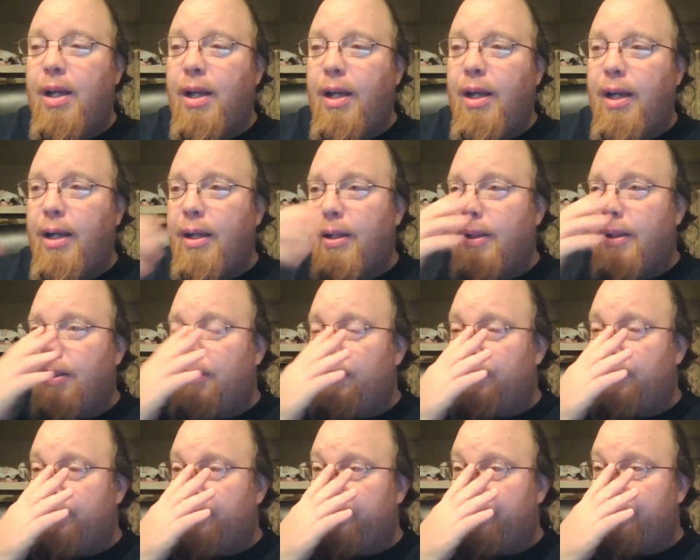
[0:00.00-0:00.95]

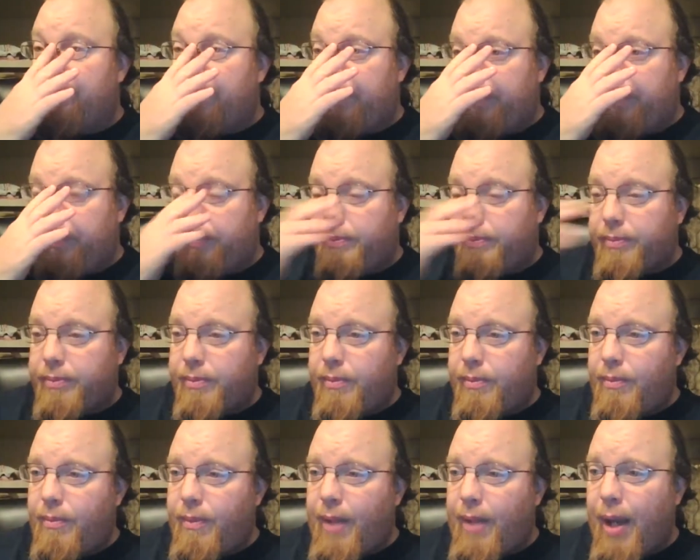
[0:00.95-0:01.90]
Um,
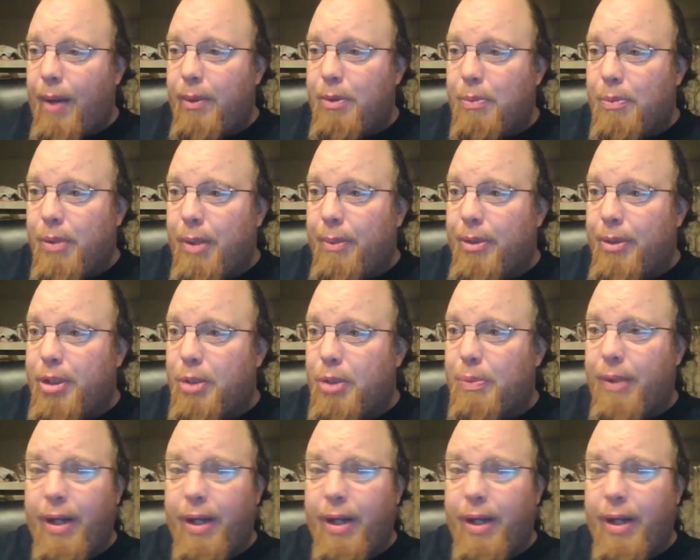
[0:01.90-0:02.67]
I was pretty much just